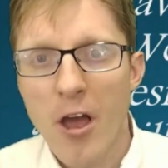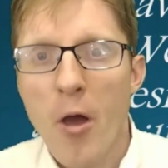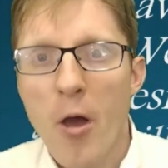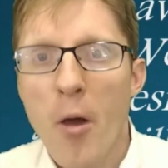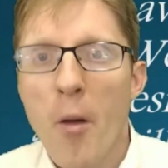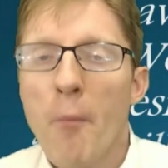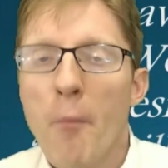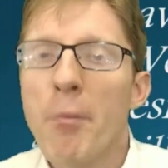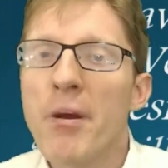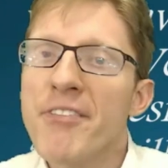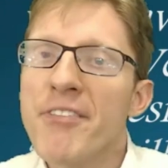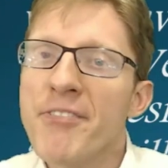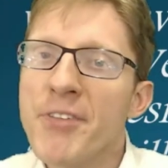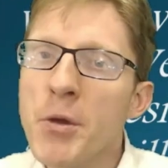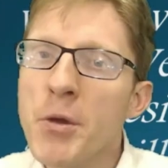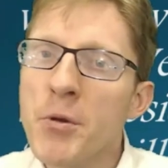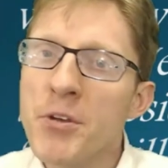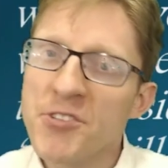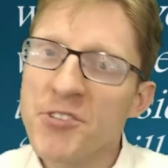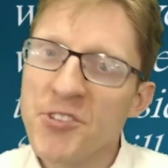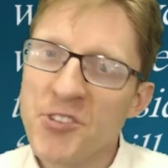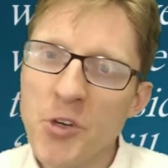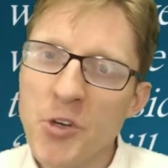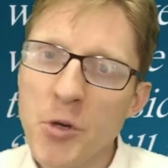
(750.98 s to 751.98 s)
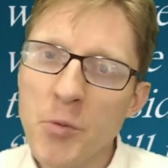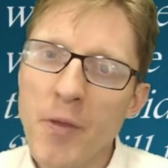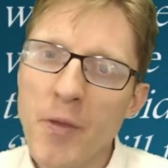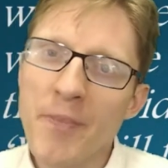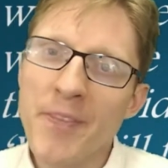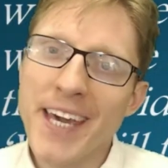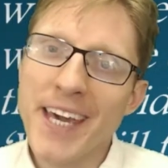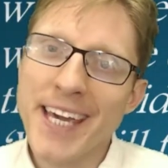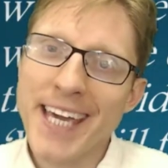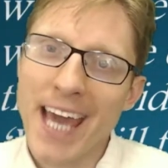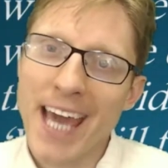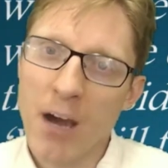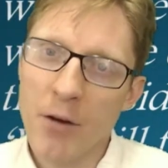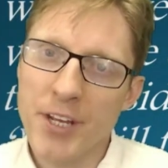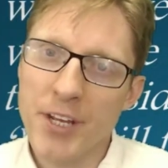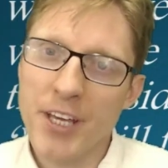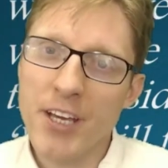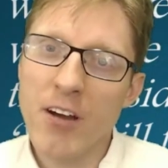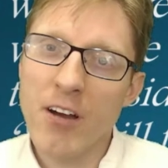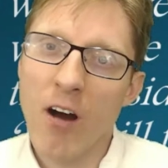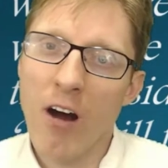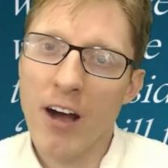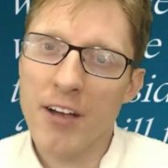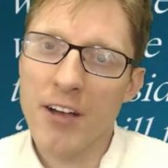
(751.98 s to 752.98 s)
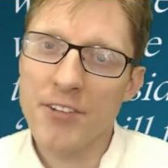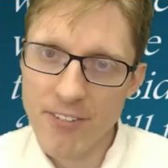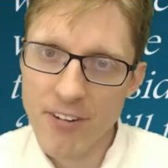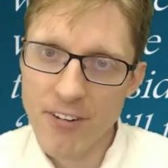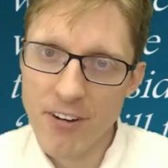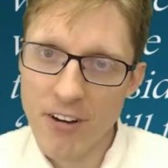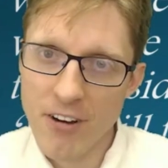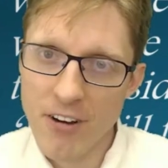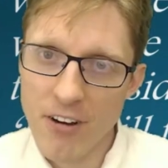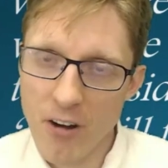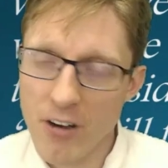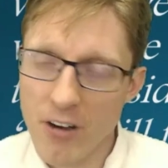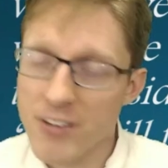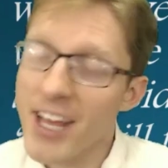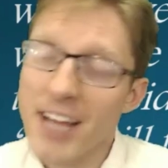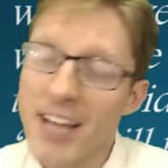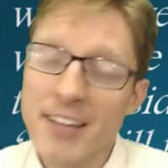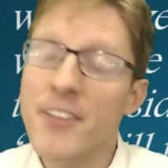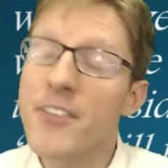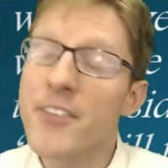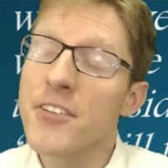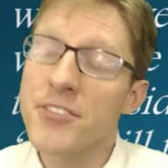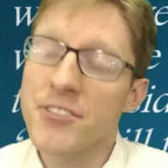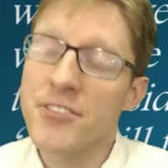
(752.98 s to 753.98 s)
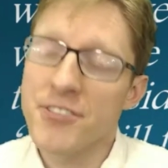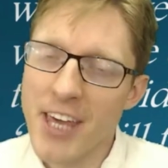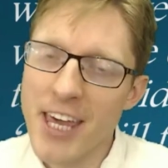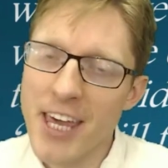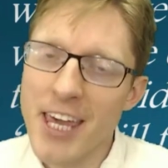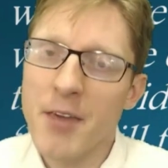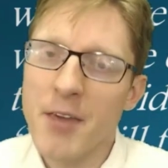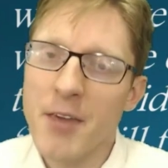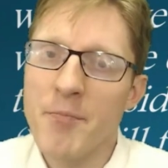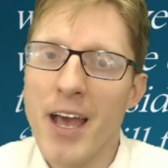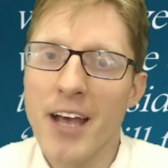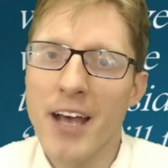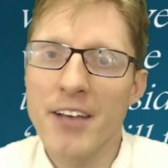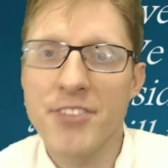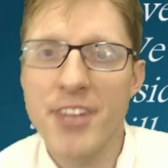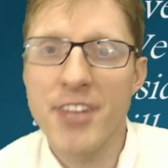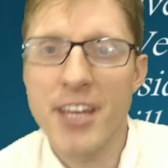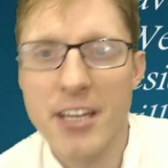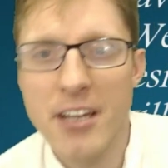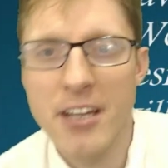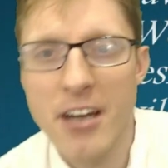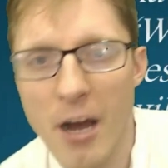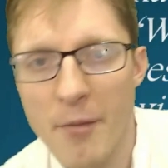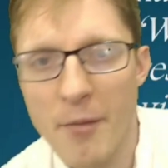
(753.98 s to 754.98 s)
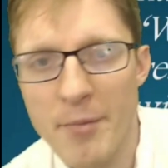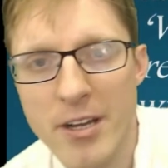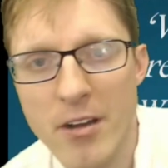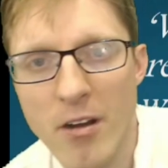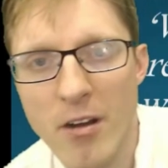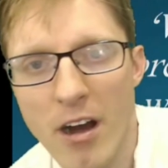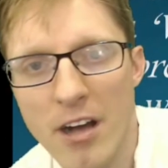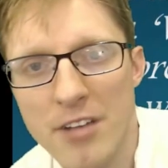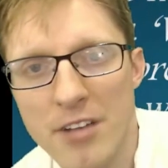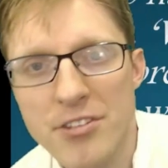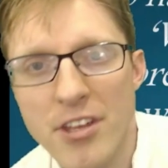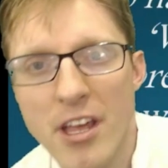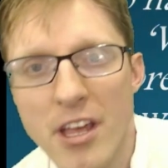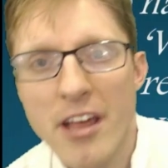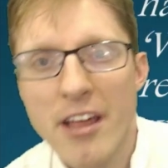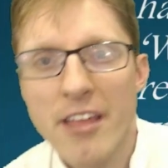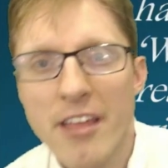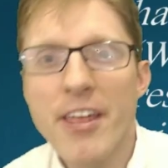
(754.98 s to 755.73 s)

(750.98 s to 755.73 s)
But if you assume that the accounting costs are exactly the same as the economic costs,